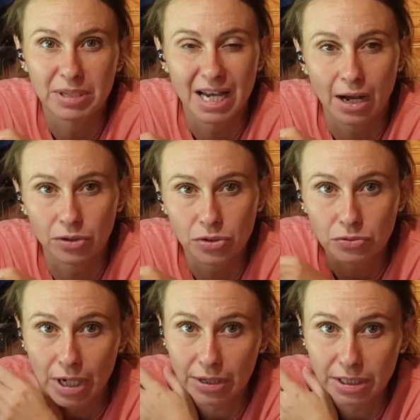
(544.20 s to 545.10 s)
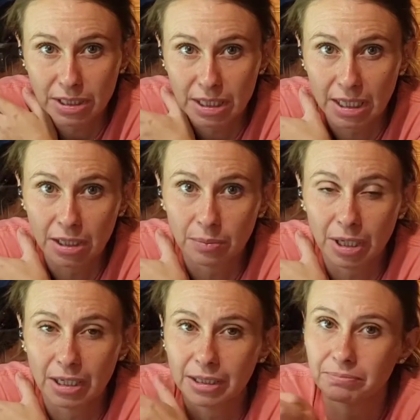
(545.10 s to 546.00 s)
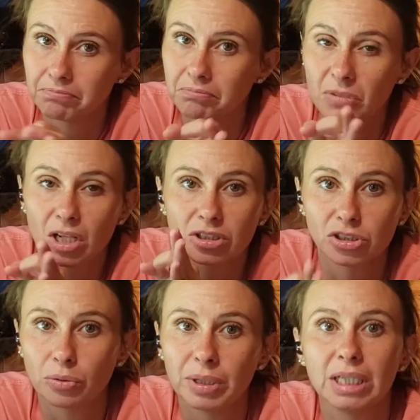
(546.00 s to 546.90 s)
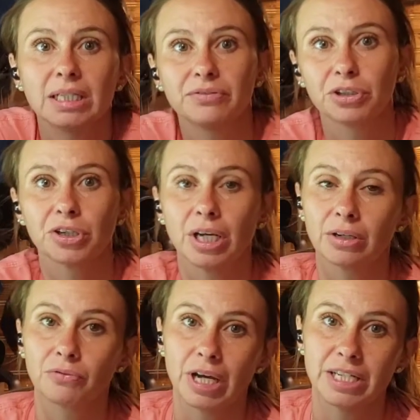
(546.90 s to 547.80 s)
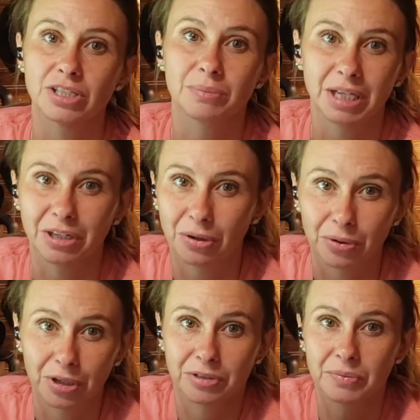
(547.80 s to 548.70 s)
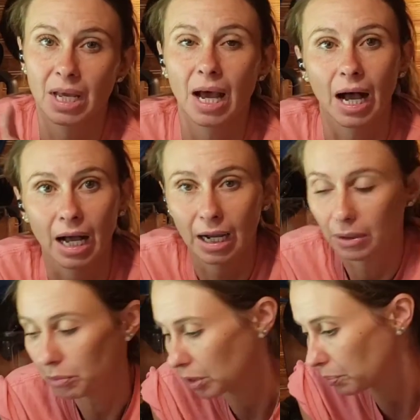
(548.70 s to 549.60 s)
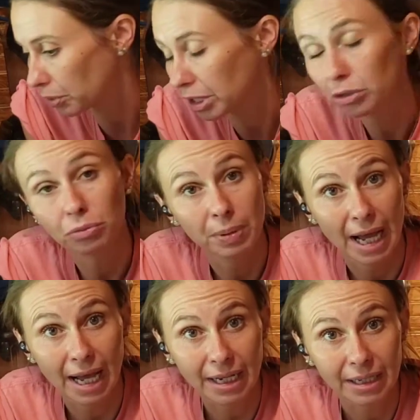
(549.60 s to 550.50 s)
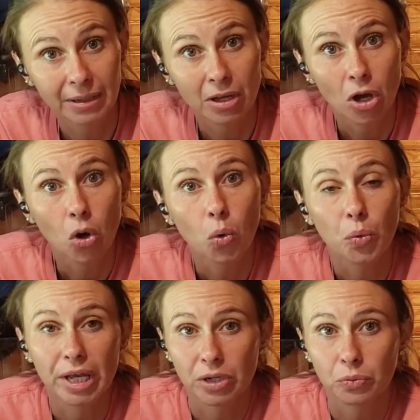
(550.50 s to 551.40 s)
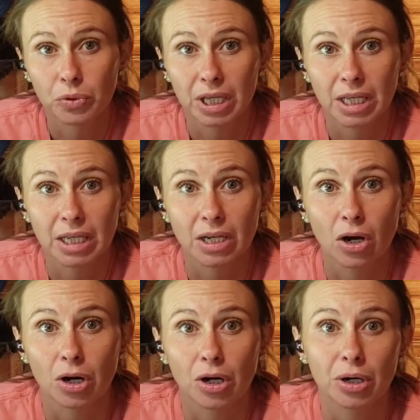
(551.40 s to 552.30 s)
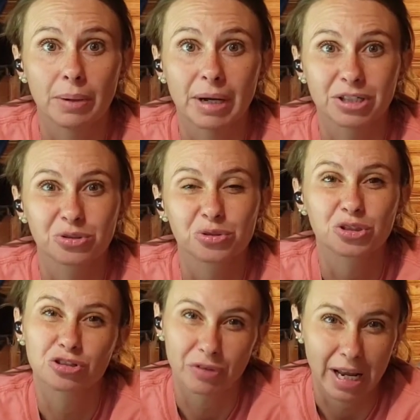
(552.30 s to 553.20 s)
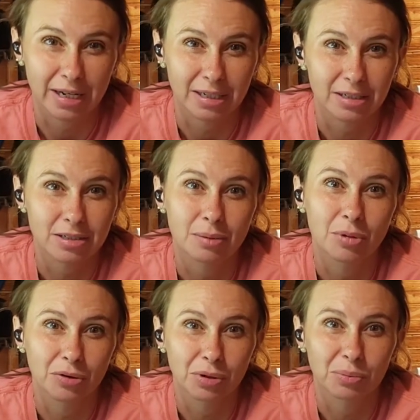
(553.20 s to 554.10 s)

towels around it to incubate it. So many different creative ways to make yogurt. I will bring you back when we are about to strain it tomorrow